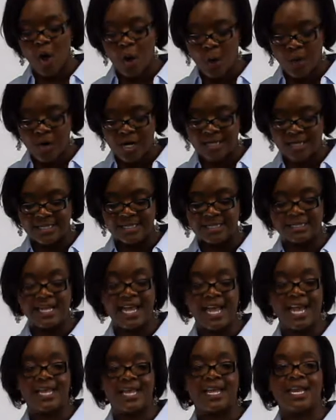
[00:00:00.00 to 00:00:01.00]
own
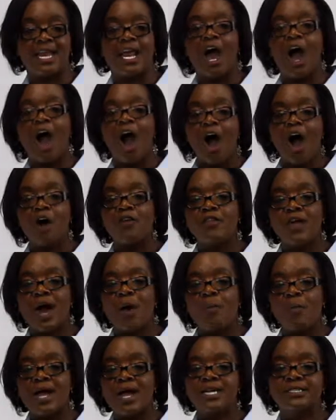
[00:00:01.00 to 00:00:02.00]
understanding. And all
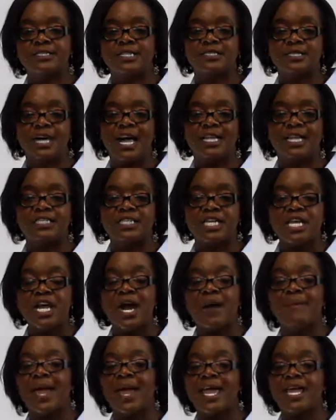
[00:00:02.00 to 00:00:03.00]
thy ways acknowledge
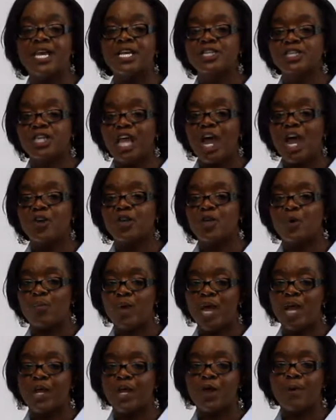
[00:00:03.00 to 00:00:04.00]
him, and he shall
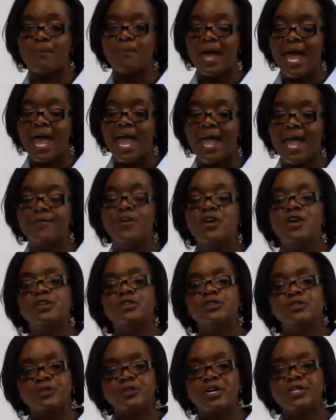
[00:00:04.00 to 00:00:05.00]
direct your path.
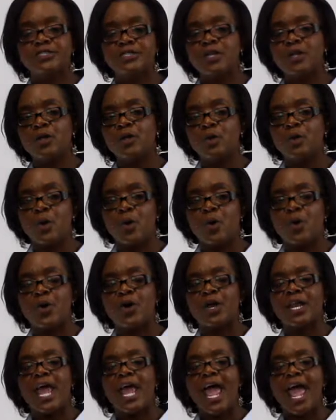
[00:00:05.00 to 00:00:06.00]
Trust in the
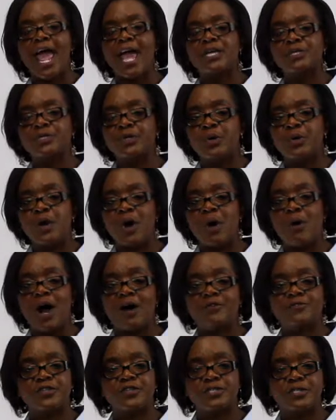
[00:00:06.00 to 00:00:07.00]
Lord as you go
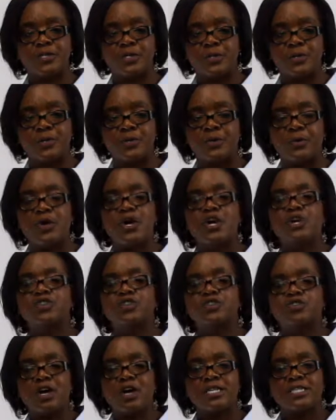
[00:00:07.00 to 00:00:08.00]
off to school.
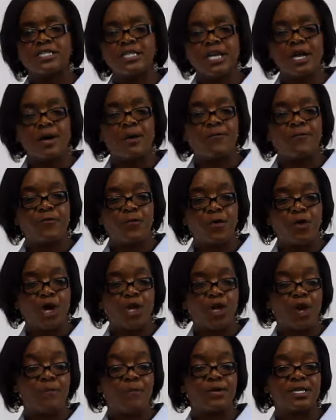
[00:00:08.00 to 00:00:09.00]
Trust him for
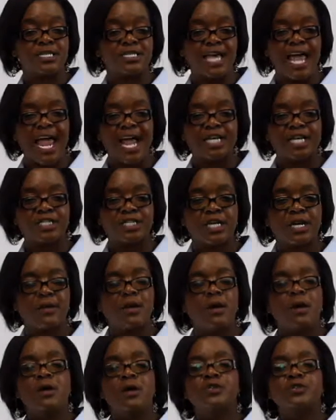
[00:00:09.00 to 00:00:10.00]
your
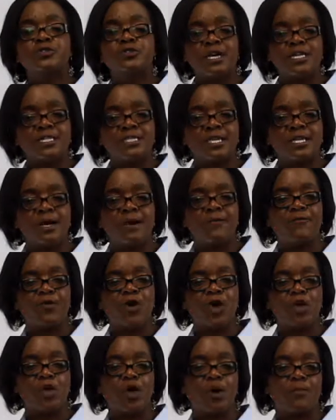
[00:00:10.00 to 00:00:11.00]
protection. Trust him
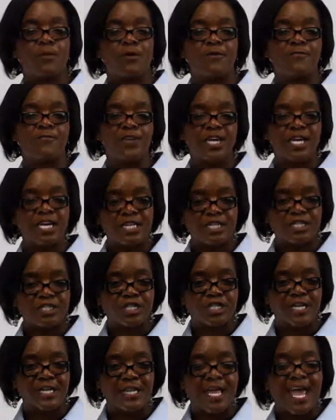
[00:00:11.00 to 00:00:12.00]
for your
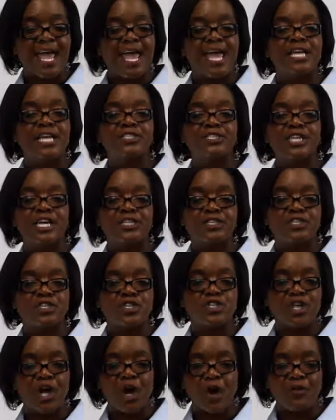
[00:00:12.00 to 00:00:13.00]
provision. And just
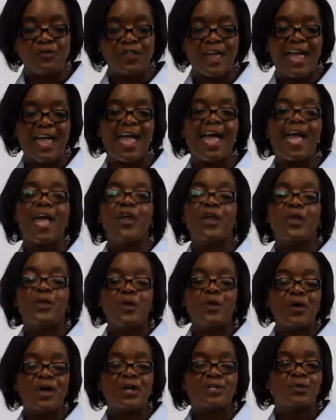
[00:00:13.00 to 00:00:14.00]
know that
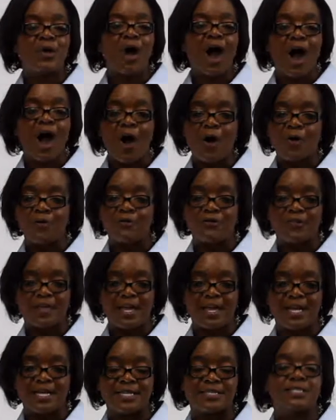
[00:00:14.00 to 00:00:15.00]
you can do all
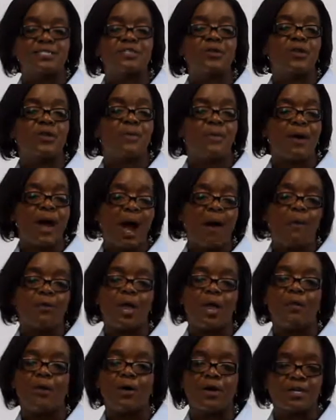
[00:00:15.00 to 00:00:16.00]
things through the
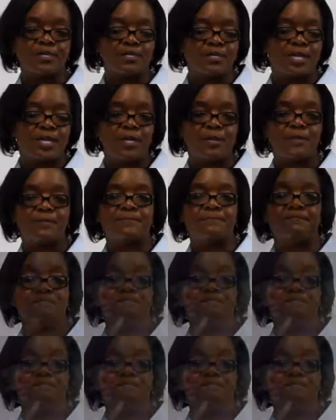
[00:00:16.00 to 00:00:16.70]
power that works in you.